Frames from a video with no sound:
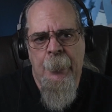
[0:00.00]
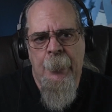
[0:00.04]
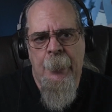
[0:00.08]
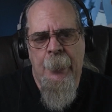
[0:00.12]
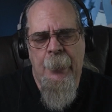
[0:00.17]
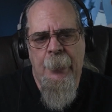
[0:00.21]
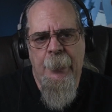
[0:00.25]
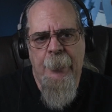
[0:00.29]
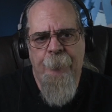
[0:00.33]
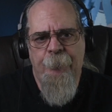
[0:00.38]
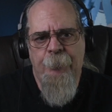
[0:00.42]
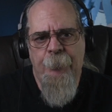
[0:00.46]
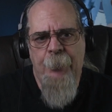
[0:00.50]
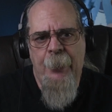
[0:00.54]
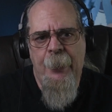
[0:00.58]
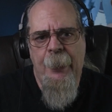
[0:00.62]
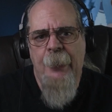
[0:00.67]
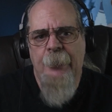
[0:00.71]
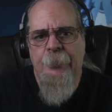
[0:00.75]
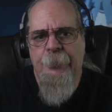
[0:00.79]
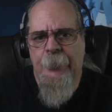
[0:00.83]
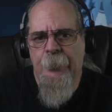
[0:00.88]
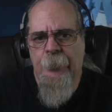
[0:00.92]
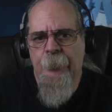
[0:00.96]
And if you
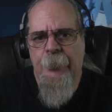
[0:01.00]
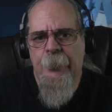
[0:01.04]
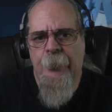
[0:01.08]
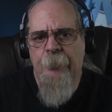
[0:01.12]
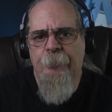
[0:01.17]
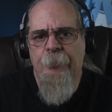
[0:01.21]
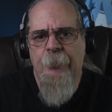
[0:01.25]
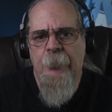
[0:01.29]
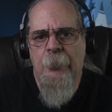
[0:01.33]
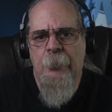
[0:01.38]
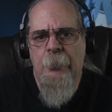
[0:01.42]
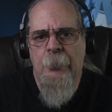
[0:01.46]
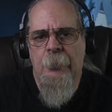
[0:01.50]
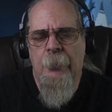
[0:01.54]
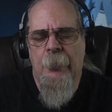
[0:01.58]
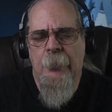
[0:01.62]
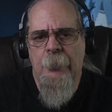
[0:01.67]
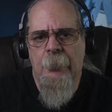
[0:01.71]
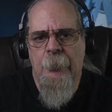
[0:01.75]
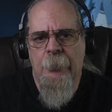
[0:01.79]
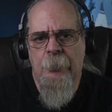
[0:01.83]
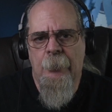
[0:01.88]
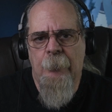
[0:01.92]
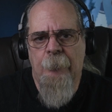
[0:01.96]
ask, they'll give you
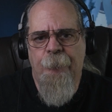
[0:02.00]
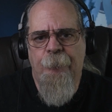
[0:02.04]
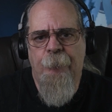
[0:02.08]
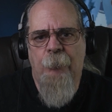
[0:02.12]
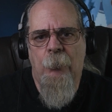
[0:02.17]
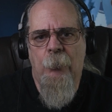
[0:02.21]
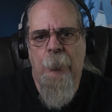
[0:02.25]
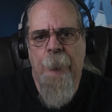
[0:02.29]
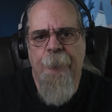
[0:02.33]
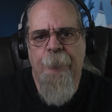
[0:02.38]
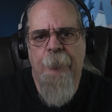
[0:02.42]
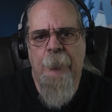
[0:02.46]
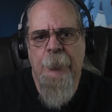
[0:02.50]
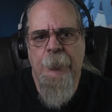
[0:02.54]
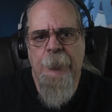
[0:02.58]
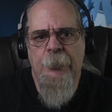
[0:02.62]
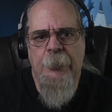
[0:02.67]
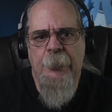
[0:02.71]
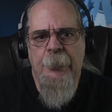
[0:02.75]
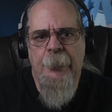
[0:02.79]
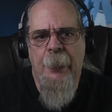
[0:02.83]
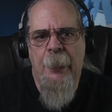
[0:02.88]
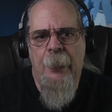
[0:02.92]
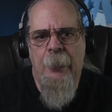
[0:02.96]
like a little
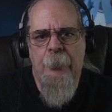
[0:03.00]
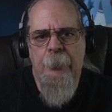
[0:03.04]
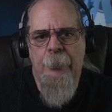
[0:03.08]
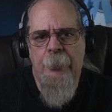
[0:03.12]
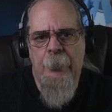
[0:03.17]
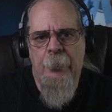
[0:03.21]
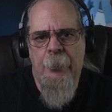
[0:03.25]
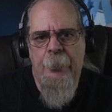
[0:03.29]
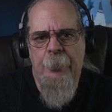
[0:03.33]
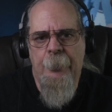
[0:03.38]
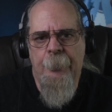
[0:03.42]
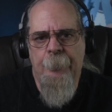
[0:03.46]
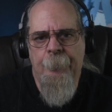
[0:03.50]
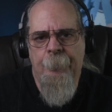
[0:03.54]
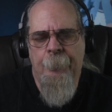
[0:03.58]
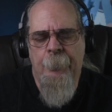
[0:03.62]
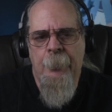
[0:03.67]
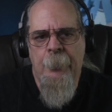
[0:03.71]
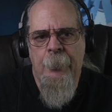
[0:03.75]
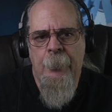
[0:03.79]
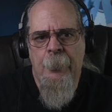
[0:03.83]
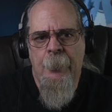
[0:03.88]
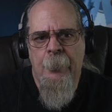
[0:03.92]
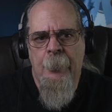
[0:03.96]
four-function calculator.
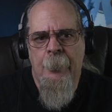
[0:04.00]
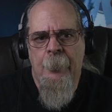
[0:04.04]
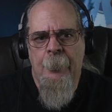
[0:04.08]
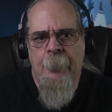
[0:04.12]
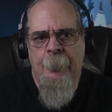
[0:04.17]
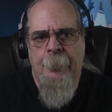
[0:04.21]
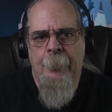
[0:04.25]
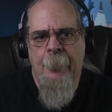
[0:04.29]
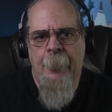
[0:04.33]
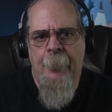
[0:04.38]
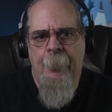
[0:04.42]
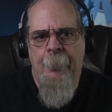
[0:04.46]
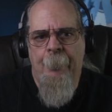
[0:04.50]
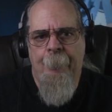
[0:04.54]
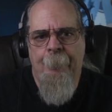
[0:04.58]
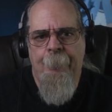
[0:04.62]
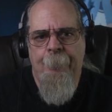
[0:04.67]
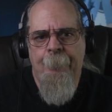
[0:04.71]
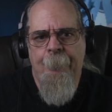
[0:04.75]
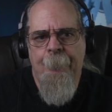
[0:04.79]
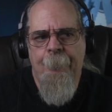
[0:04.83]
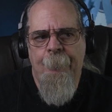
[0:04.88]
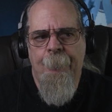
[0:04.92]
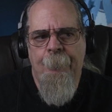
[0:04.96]
Now,
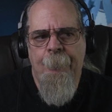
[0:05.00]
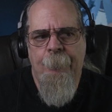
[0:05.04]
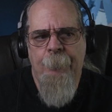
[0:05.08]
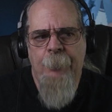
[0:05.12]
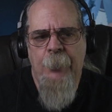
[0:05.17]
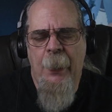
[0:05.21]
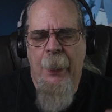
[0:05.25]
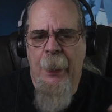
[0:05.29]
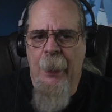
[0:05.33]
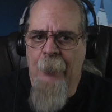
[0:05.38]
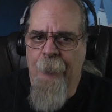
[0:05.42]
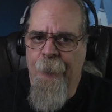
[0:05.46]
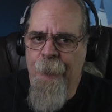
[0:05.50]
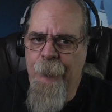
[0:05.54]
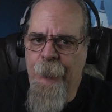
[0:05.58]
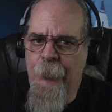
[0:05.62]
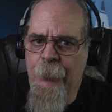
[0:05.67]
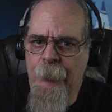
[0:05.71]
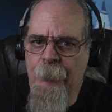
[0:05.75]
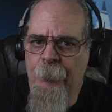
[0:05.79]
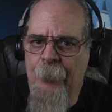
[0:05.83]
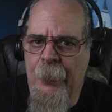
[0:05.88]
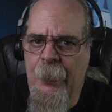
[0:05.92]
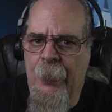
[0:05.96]
you have
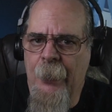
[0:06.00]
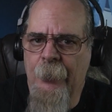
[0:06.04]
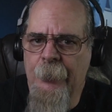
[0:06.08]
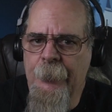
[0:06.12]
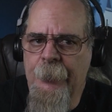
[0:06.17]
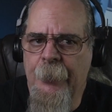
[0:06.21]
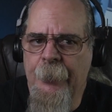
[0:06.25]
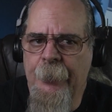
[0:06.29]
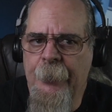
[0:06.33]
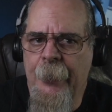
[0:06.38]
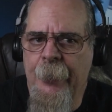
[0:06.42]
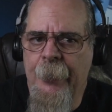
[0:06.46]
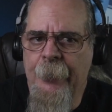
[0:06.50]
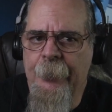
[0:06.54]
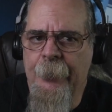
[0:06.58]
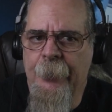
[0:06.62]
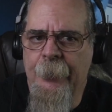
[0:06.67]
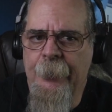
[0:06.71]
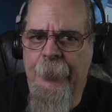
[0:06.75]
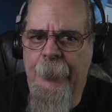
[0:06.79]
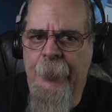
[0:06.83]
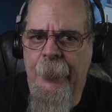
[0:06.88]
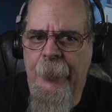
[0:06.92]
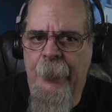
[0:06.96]
2 hours to take the
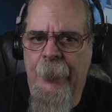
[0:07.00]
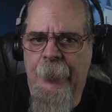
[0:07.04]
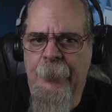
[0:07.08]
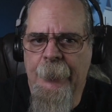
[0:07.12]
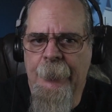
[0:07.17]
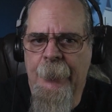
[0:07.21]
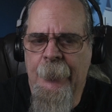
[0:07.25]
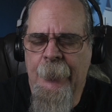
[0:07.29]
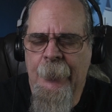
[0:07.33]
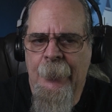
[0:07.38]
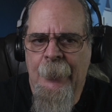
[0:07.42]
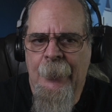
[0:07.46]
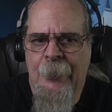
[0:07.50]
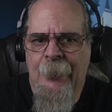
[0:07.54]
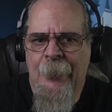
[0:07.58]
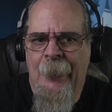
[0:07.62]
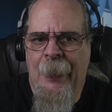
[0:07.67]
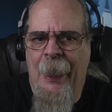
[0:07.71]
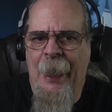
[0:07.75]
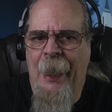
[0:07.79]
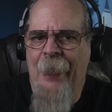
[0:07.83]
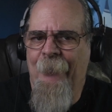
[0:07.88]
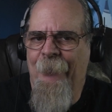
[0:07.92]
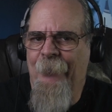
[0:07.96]
test.
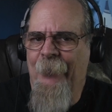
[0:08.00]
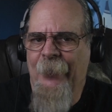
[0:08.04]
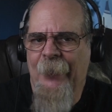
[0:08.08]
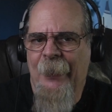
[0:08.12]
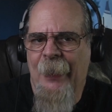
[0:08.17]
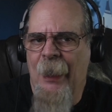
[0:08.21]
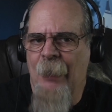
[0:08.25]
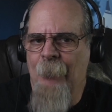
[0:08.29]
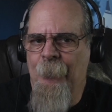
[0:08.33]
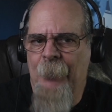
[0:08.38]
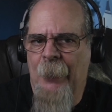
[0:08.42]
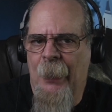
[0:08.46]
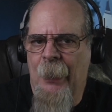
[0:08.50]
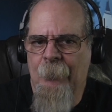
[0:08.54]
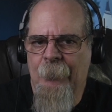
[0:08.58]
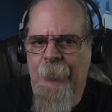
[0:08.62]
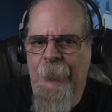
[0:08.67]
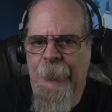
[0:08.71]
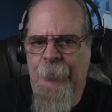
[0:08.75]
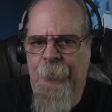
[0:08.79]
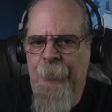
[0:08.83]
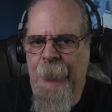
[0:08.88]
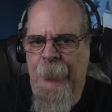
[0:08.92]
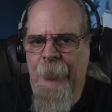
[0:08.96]
I think I
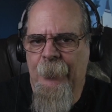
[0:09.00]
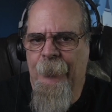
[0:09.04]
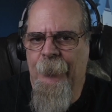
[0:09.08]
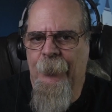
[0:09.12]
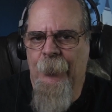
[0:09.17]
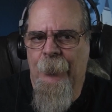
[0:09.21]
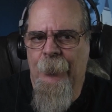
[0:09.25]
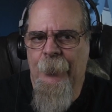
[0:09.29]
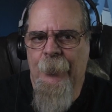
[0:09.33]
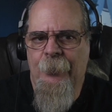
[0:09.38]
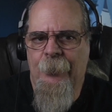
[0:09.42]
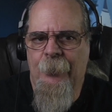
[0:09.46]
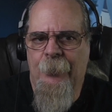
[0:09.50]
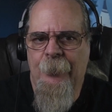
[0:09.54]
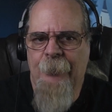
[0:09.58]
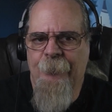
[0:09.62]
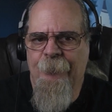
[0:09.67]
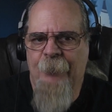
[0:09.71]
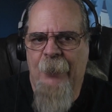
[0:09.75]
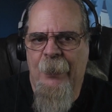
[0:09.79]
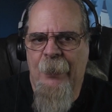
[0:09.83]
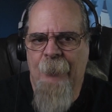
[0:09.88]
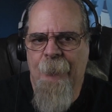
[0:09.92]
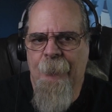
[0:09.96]
probably spent 30,
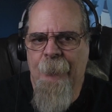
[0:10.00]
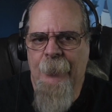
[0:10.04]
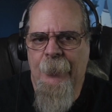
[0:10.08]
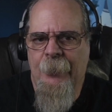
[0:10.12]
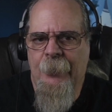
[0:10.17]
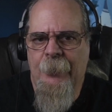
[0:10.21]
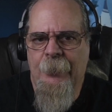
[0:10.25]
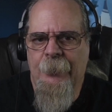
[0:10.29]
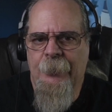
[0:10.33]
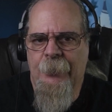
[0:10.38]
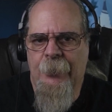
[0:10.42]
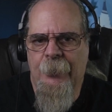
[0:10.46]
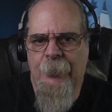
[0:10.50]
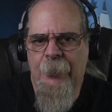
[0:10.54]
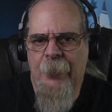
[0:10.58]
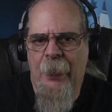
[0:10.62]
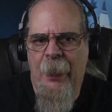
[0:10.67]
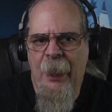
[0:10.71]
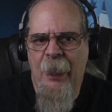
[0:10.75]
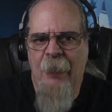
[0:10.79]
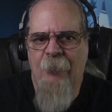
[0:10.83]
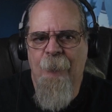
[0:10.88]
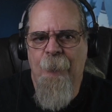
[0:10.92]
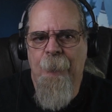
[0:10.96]
35 minutes. So you
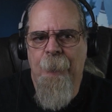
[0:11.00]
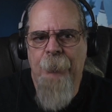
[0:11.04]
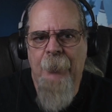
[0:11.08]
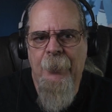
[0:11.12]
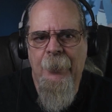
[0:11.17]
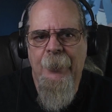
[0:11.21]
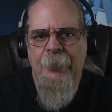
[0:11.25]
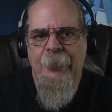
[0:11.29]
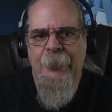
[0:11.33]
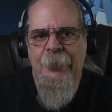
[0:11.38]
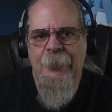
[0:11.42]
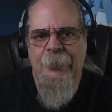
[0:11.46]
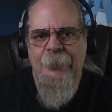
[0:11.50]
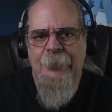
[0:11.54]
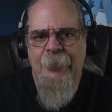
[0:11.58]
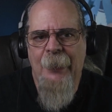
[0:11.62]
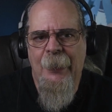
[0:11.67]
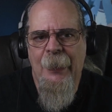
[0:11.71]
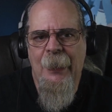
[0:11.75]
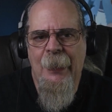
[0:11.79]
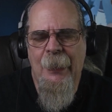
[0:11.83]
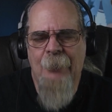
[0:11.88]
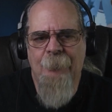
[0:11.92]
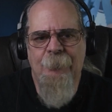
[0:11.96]
have plenty of
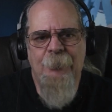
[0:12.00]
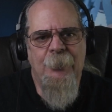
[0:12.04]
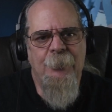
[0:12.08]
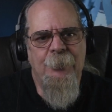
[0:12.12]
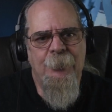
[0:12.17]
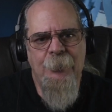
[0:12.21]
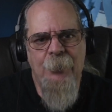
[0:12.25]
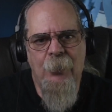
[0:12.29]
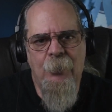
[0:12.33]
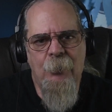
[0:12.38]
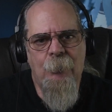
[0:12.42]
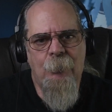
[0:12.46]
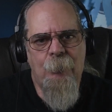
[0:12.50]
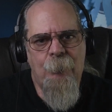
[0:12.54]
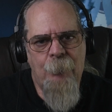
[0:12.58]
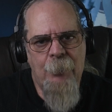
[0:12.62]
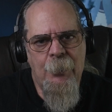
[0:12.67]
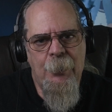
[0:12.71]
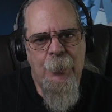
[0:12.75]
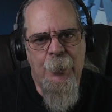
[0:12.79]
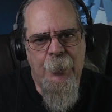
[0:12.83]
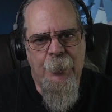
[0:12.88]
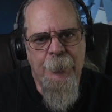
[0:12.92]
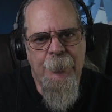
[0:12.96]
time, so don't
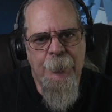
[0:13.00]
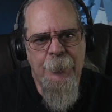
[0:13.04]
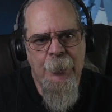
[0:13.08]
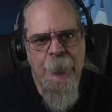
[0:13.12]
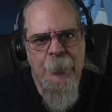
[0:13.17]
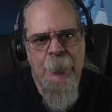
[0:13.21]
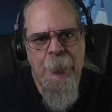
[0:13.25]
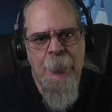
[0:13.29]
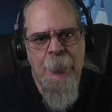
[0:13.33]
rush.